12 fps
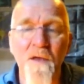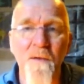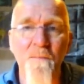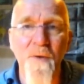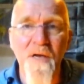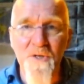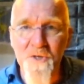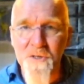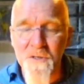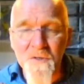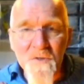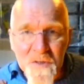
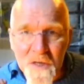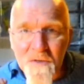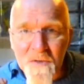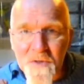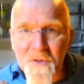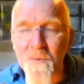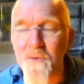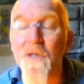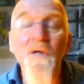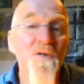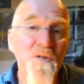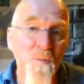compassionate, sensual,
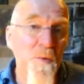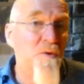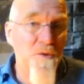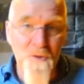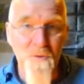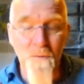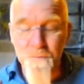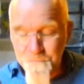spiritual.